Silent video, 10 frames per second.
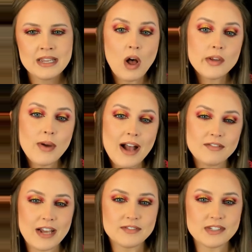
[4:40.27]
So all you
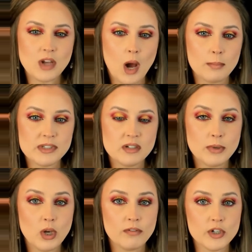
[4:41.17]
have left is
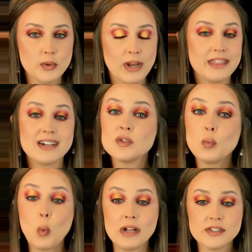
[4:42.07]
opposite b over 2a. That is
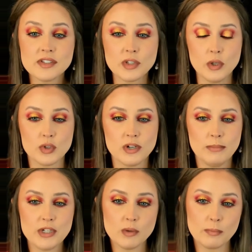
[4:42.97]
one solution. It
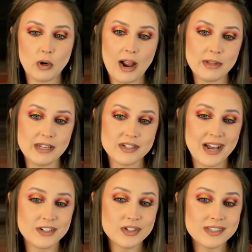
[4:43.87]
means your parabola
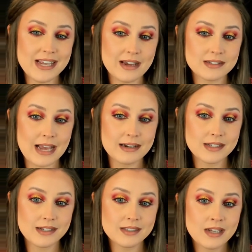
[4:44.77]
touches the
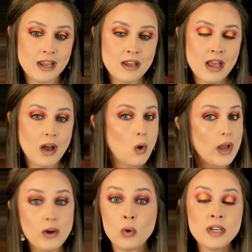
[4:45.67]
x-axis
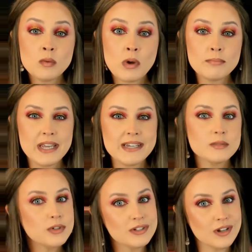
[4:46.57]
only in one
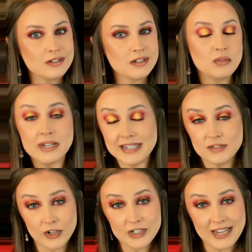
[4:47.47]
place, which is also
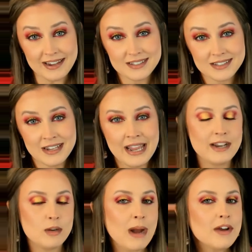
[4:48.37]
its vertex.
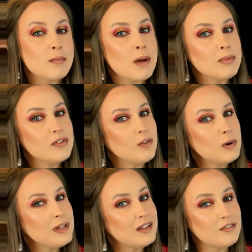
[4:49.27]
And you might remember the
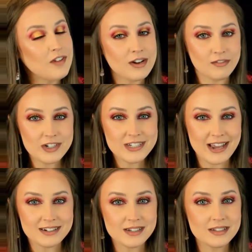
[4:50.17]
formula to find a
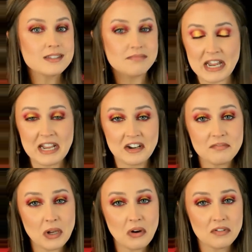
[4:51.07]
vertex is
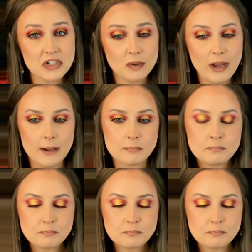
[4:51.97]
negative b over 2a.